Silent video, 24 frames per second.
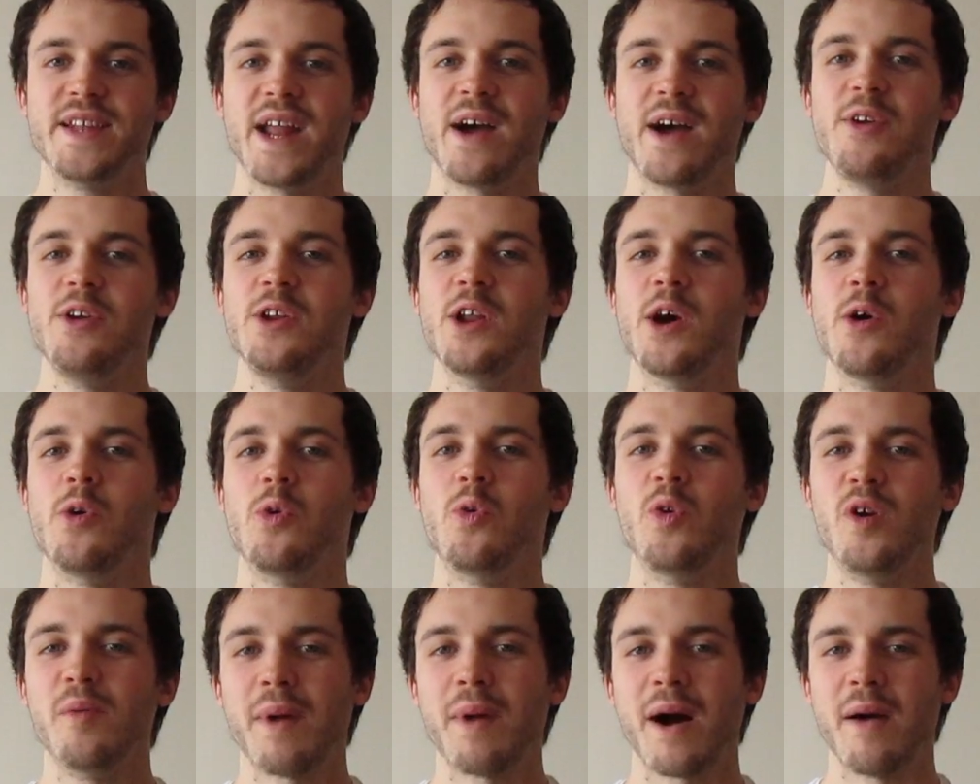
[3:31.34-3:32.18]
now you know
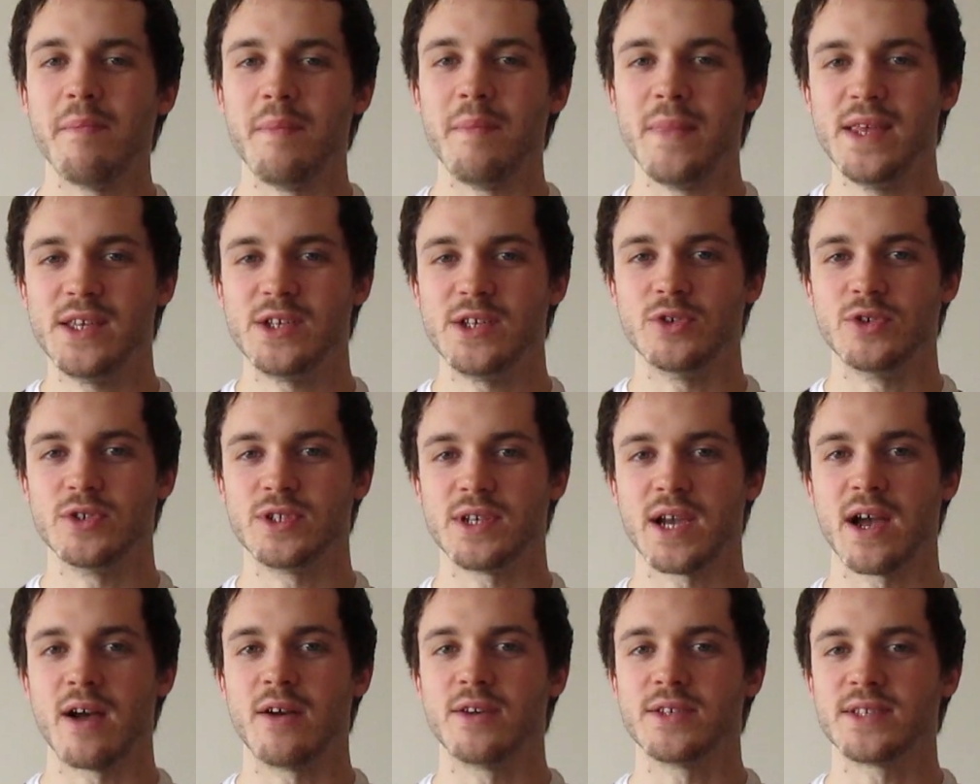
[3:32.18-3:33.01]
all about meteor
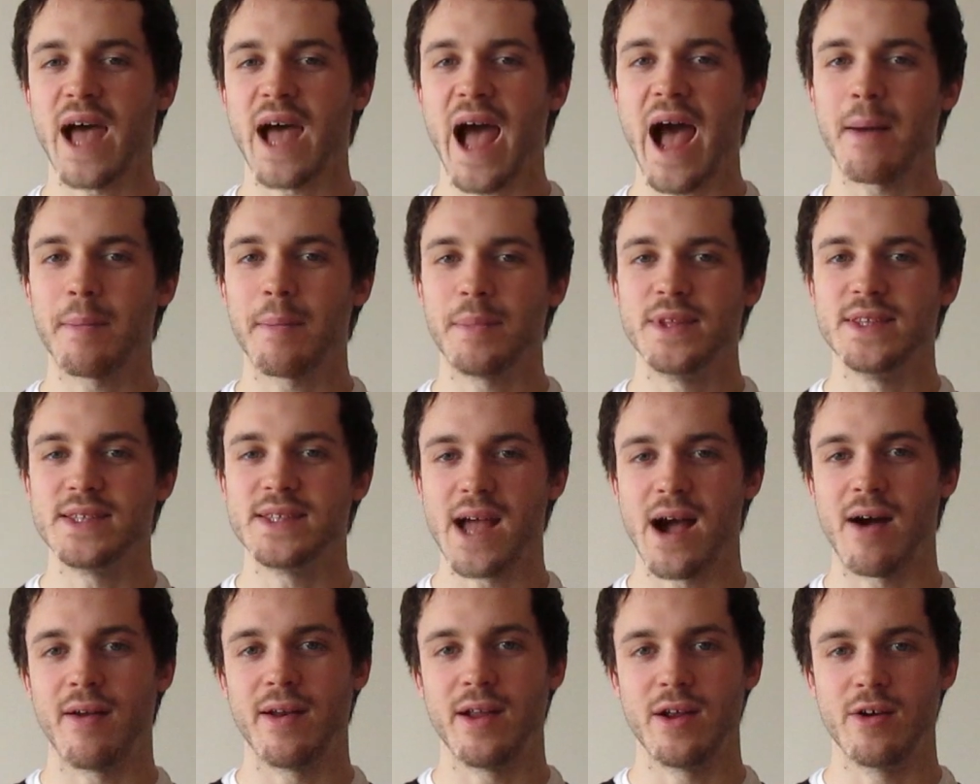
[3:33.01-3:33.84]
showers that happen
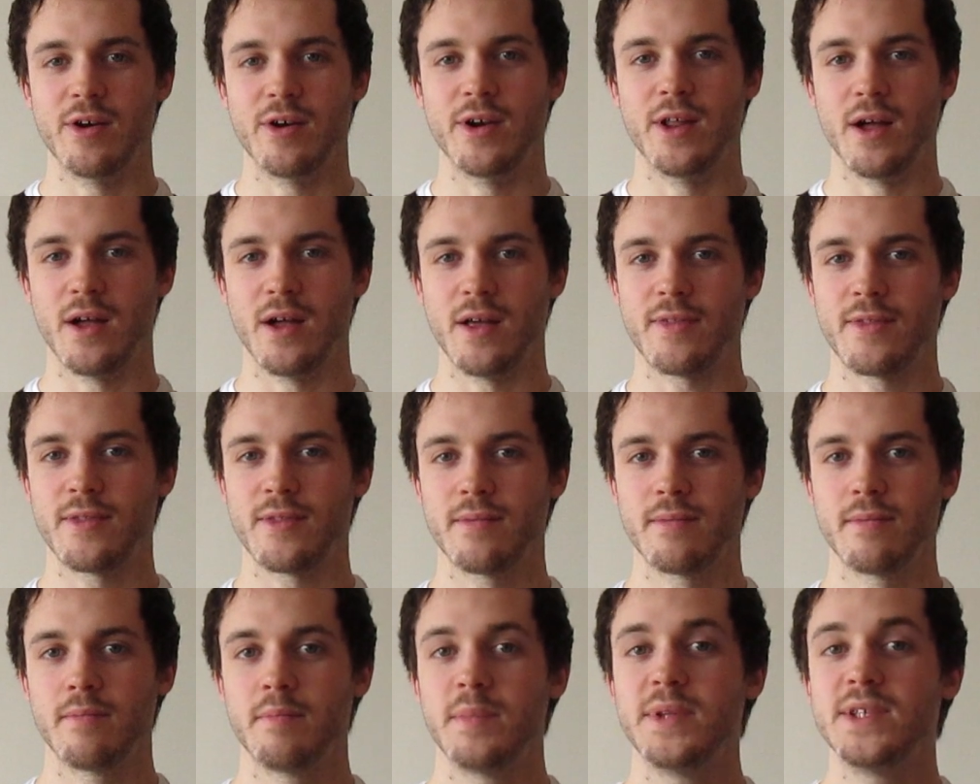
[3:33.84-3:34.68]
down here on Earth.
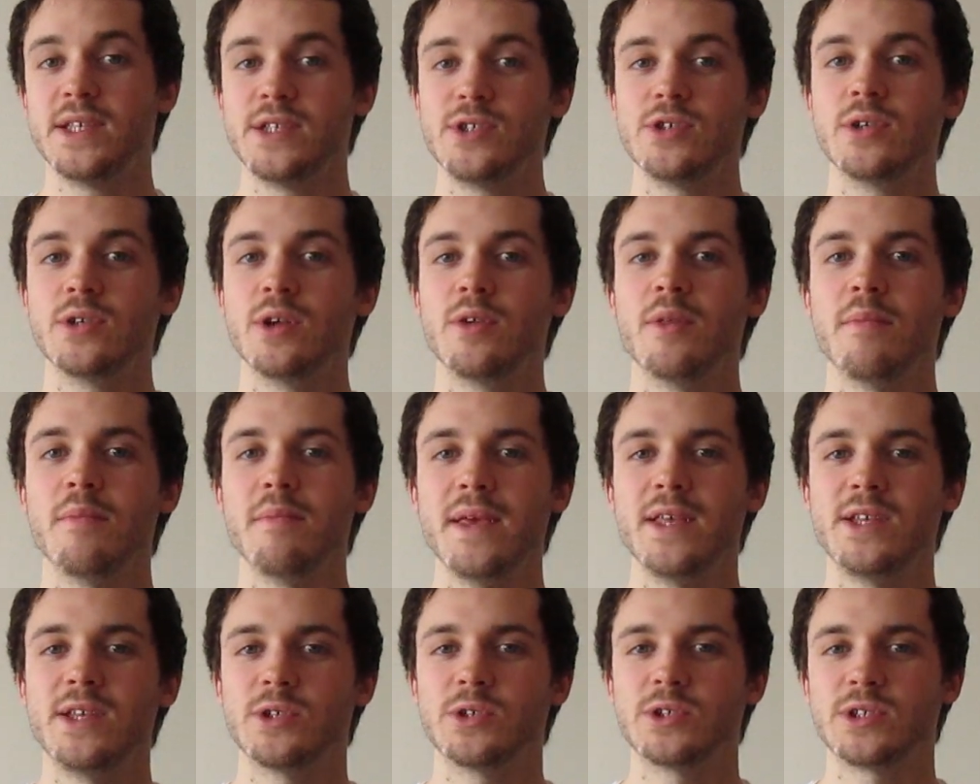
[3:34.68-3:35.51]
But did you know that
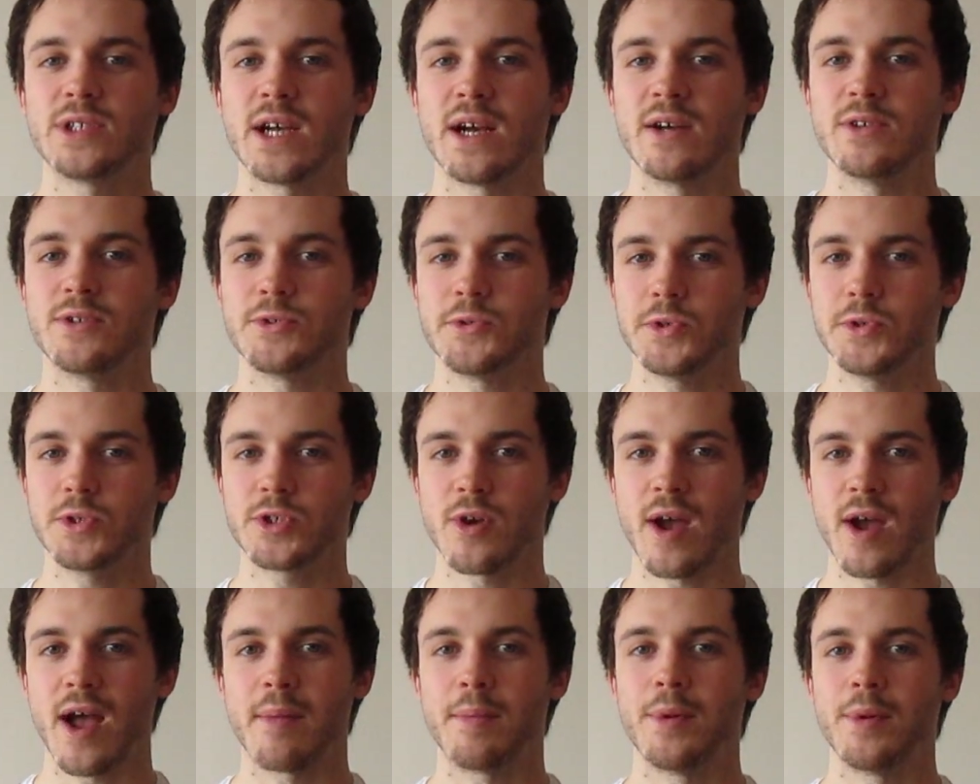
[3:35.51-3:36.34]
meteor showers also
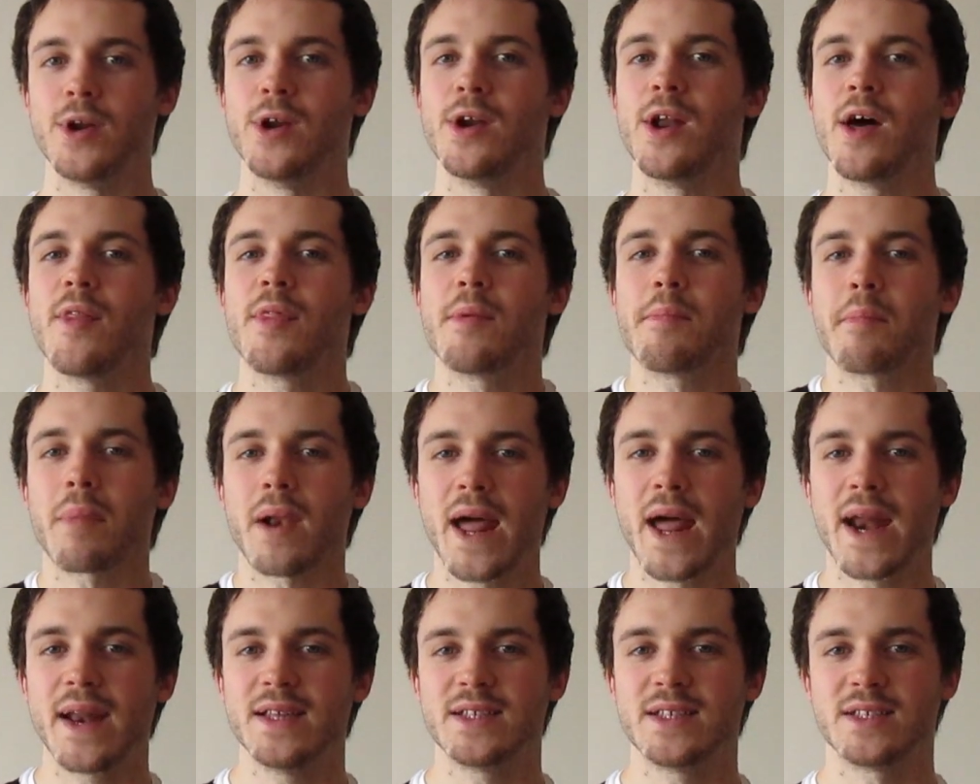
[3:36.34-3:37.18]
happen on other
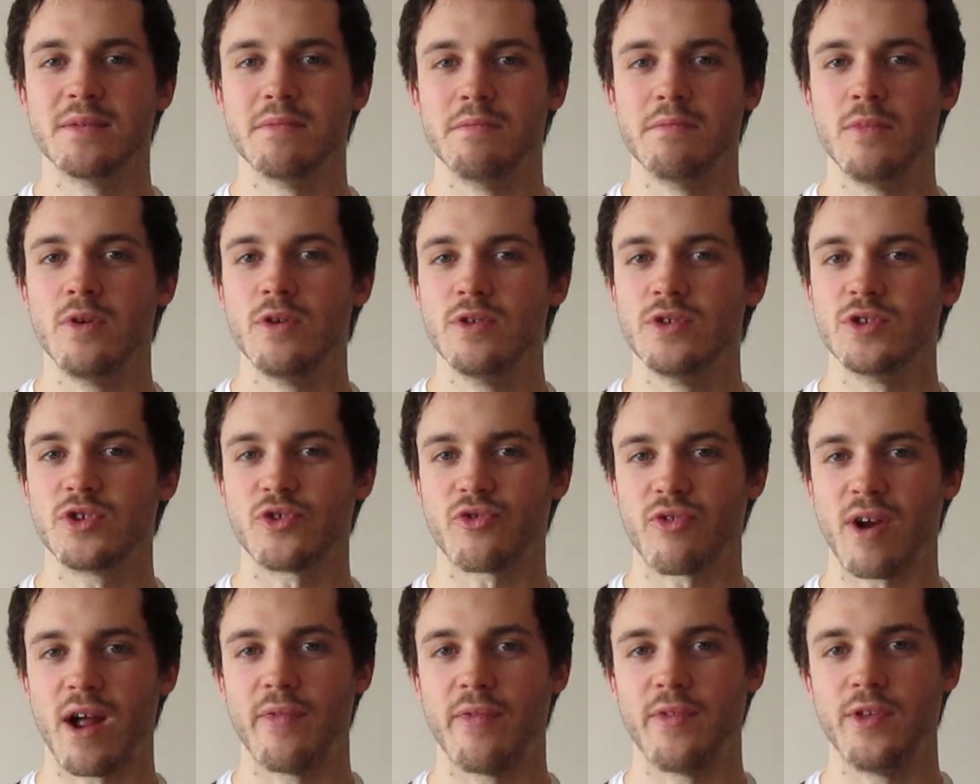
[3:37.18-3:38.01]
planets and moons
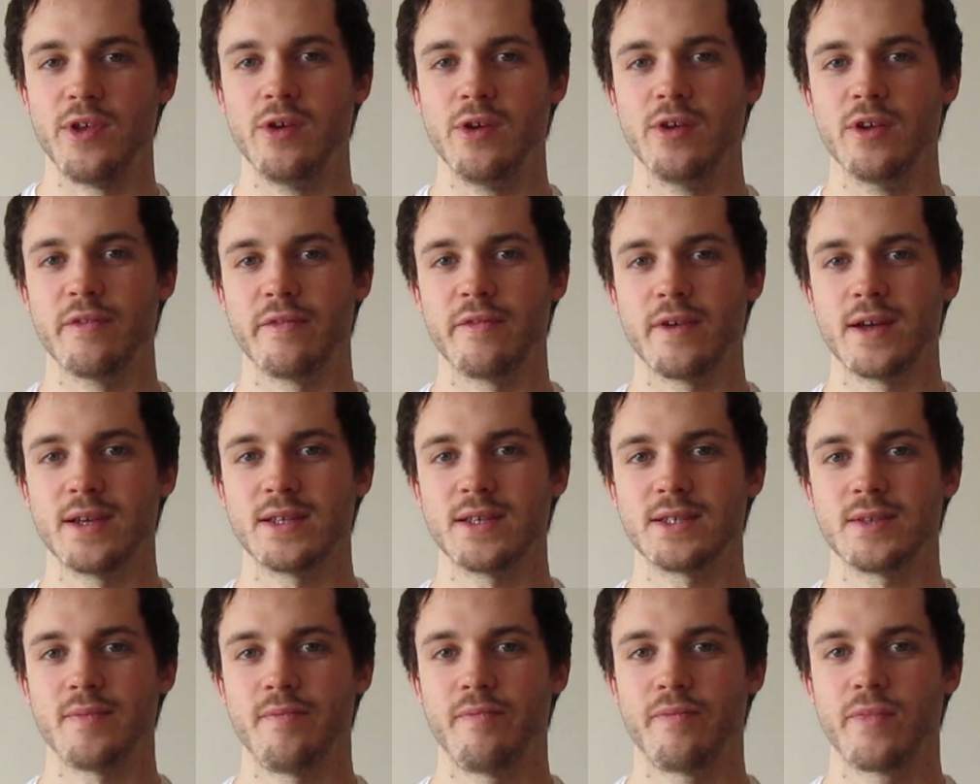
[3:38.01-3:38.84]
throughout the
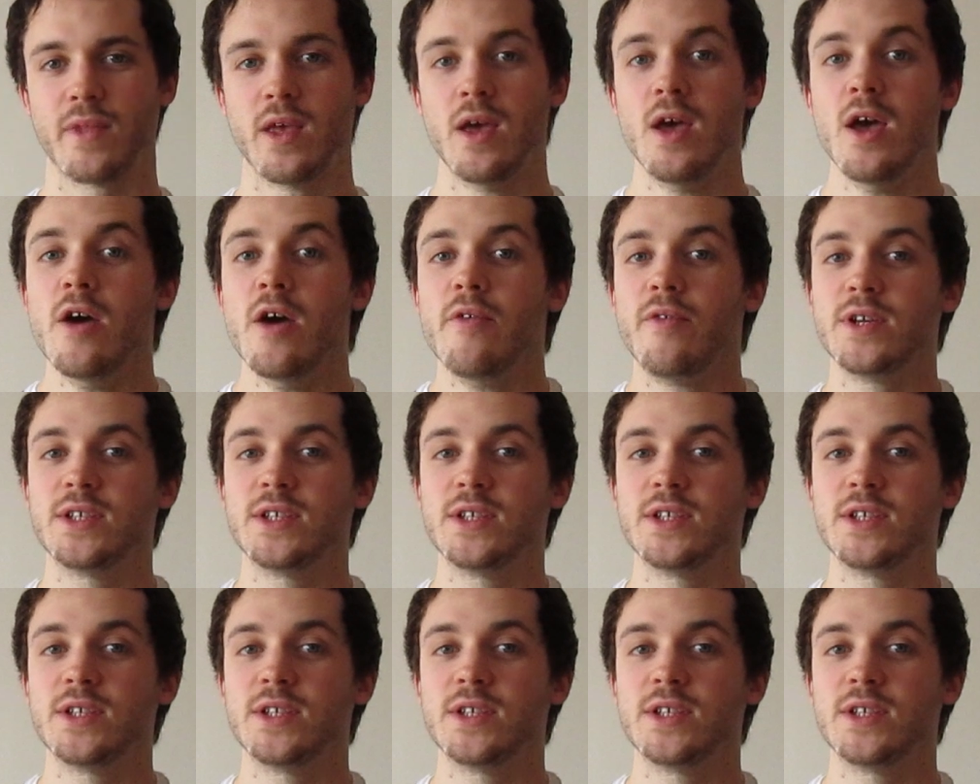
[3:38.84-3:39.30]
universe? For